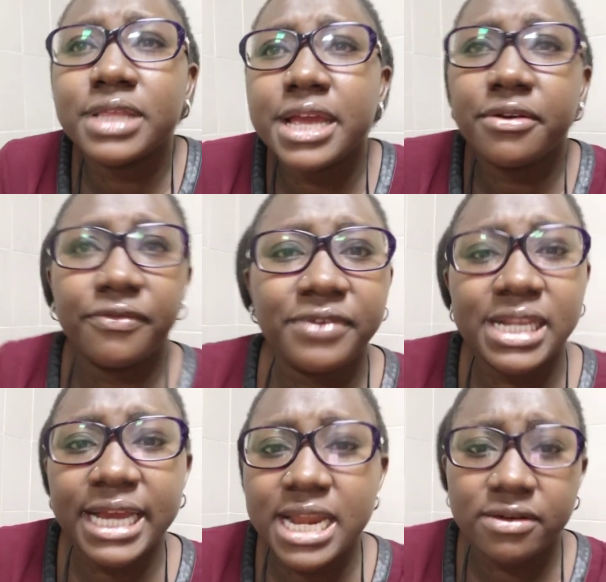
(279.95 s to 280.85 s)
whether you
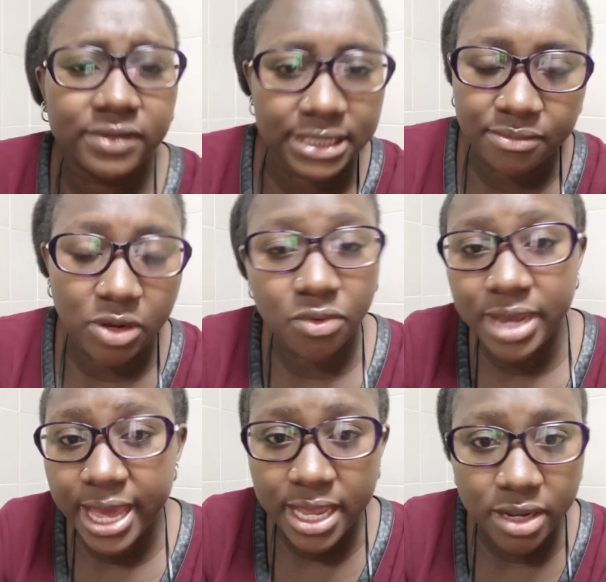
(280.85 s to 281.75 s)
feel kind of some
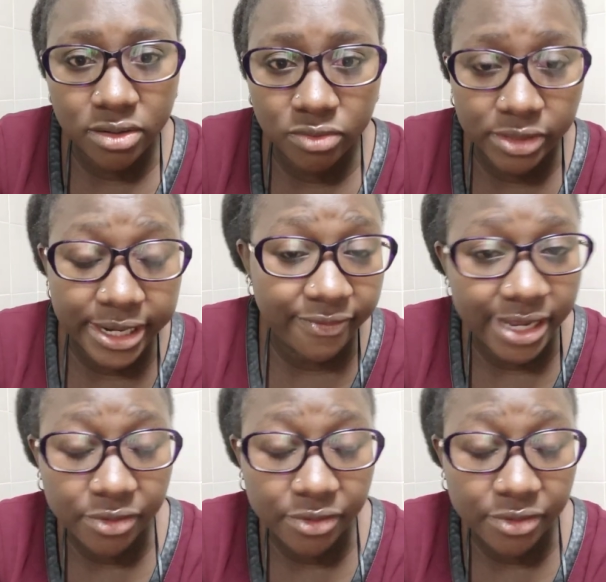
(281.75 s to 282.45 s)
way or whatever